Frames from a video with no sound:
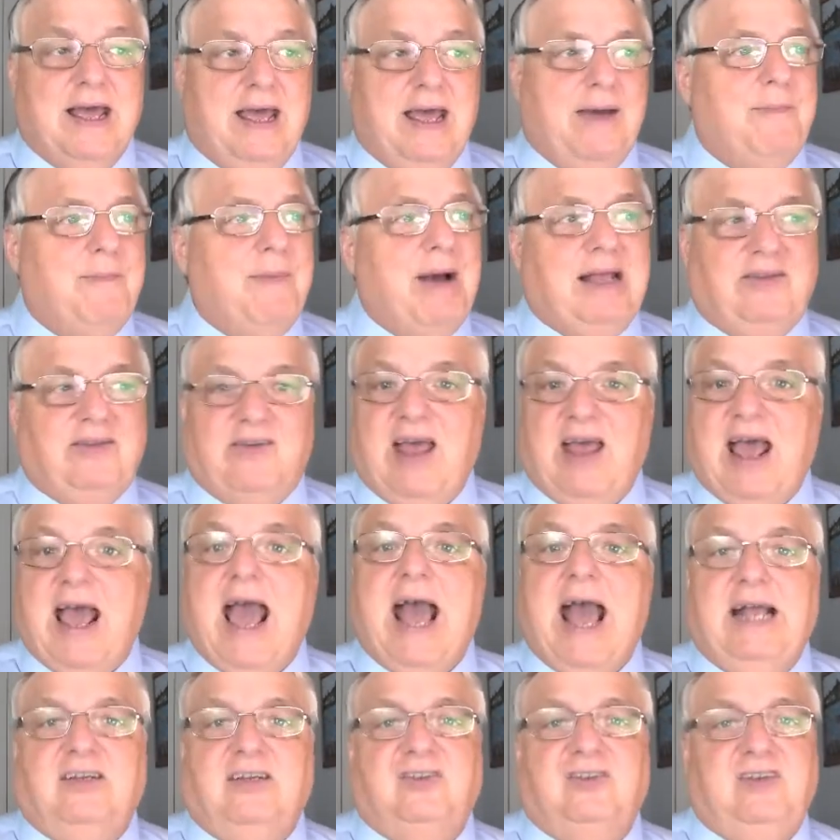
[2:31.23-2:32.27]
it might say
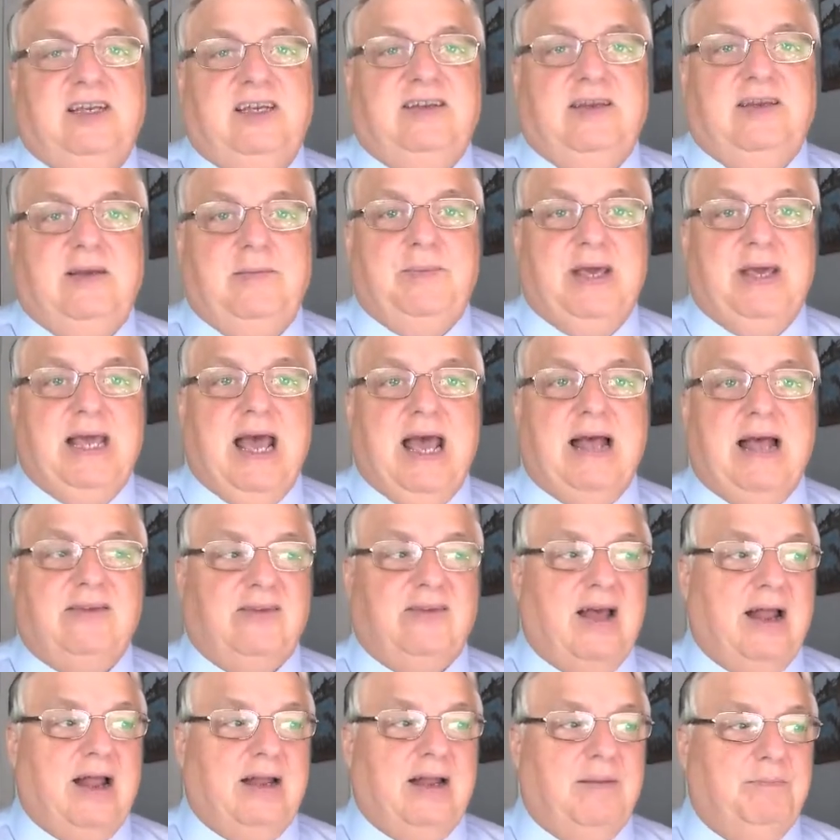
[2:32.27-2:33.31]

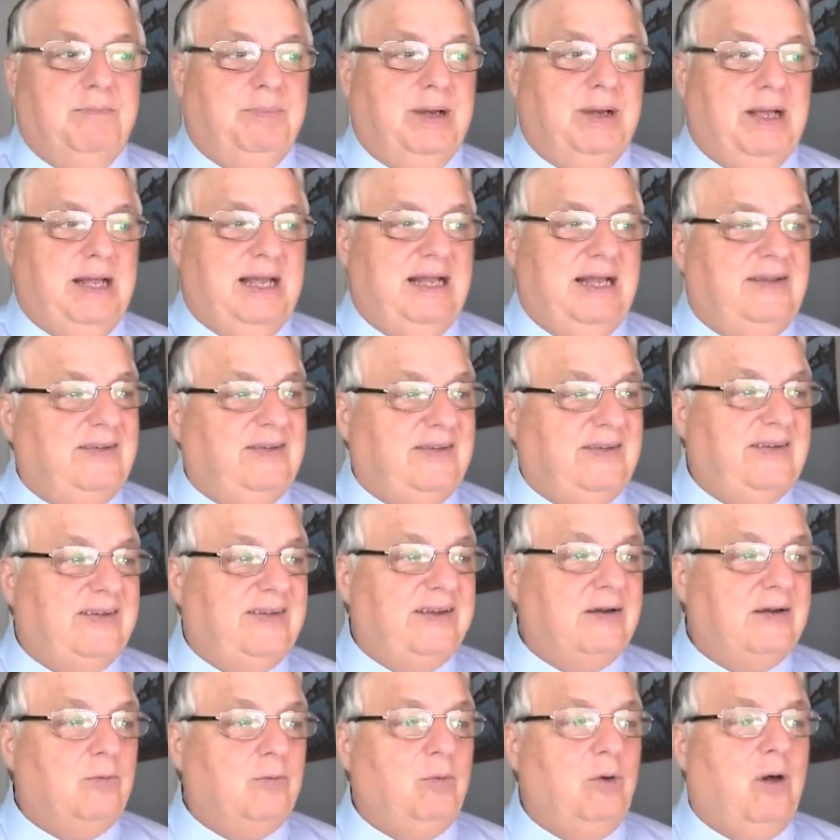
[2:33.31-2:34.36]
HTTPS on it, but it
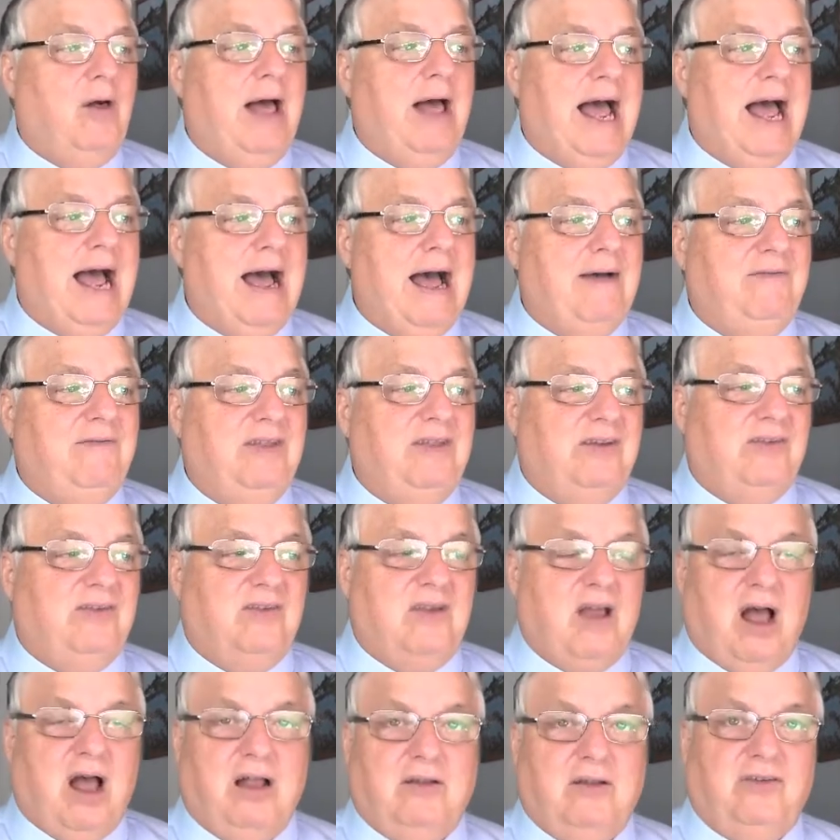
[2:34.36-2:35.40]
still will have this
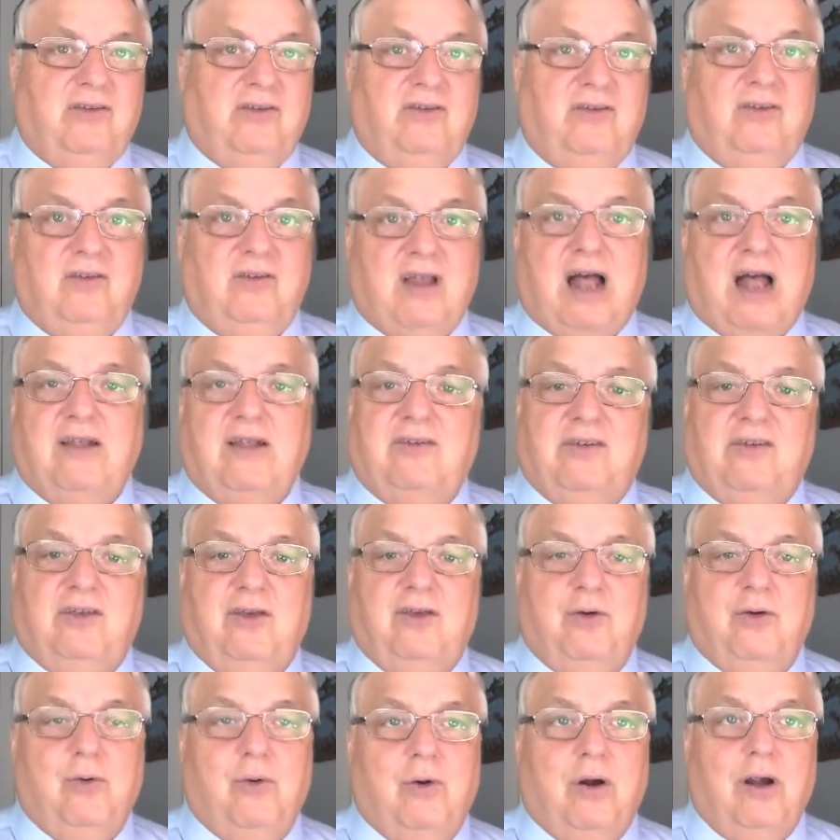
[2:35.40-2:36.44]
not
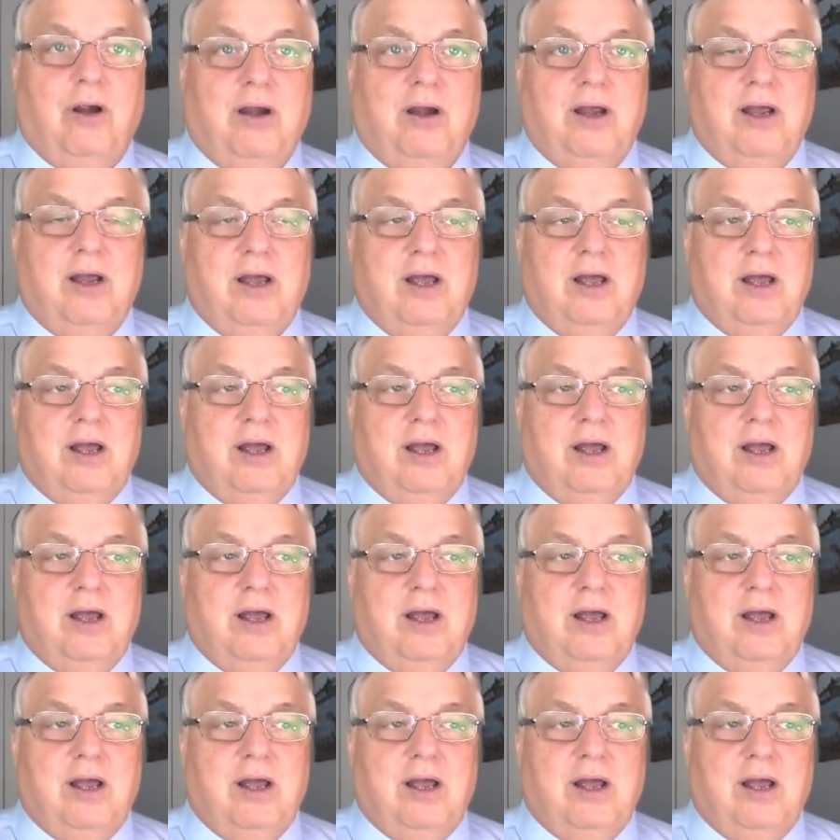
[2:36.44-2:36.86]
secure.